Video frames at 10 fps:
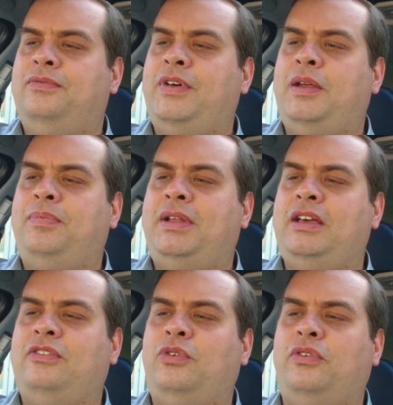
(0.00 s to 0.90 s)
Third
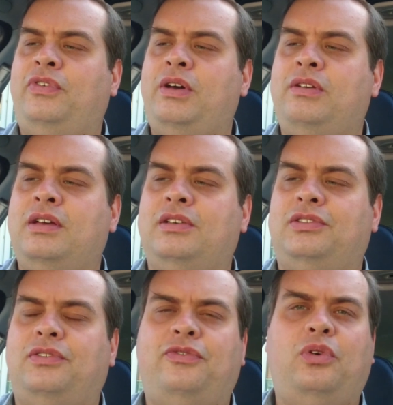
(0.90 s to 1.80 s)
place, Ford
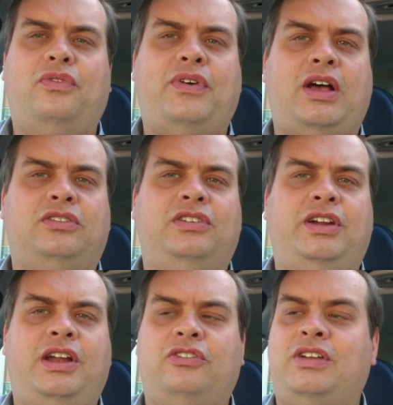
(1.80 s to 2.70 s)
Focus,
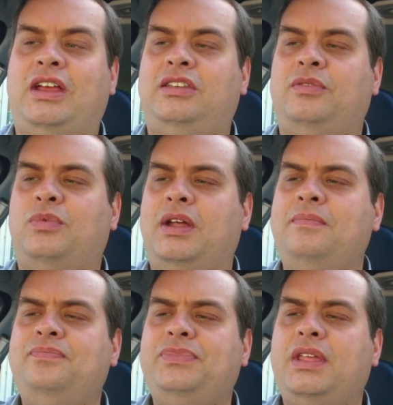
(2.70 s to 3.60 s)

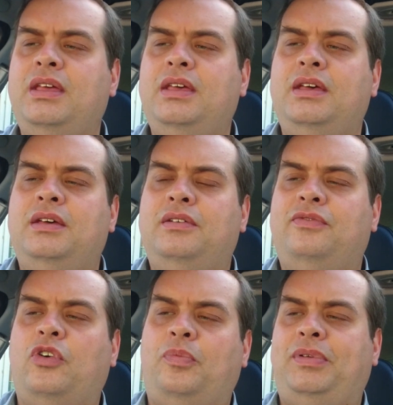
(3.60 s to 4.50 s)
4,981.
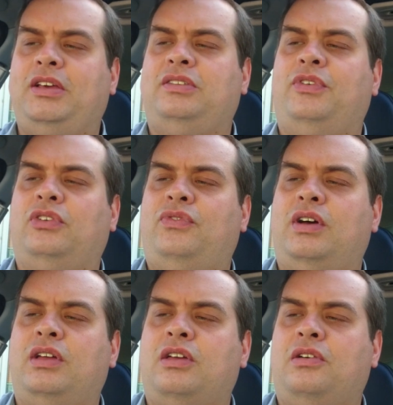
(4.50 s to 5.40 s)
Fourth place, the
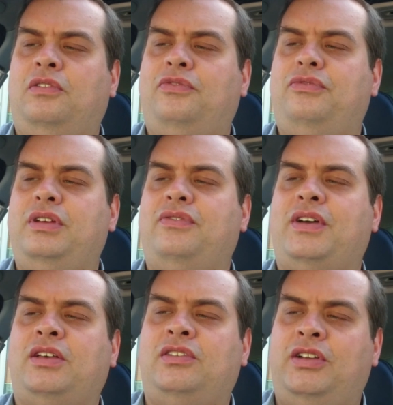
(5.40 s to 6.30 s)
Volkswagen Golf,
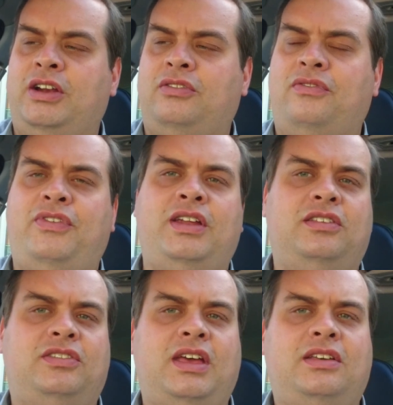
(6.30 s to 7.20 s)

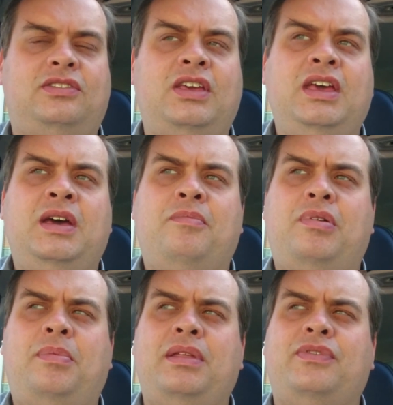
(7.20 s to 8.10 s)
3,936.
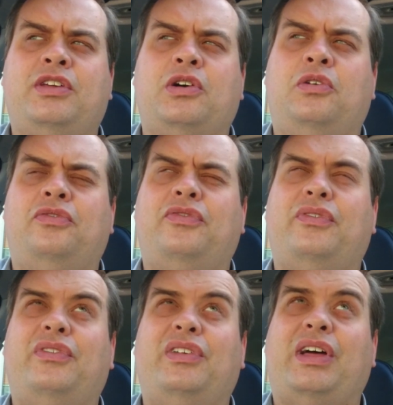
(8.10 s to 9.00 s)
Probably the
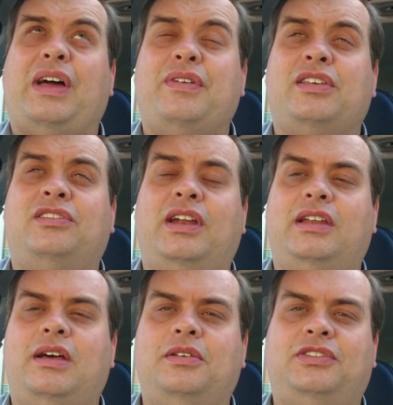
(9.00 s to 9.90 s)
Golf having
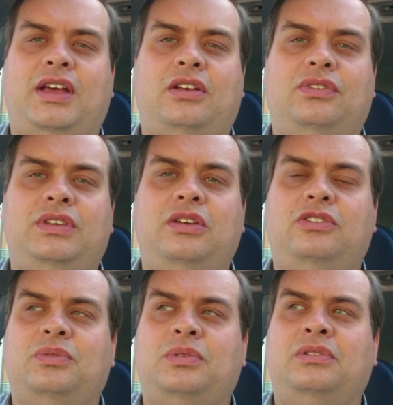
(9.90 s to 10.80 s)
slightly lower sales than
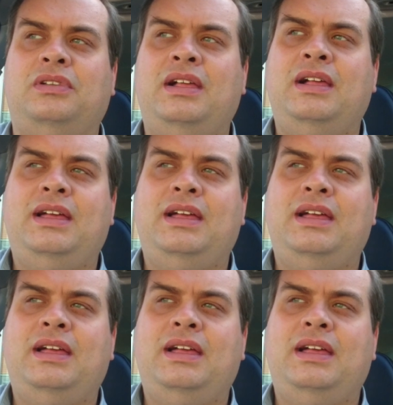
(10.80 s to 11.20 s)
usual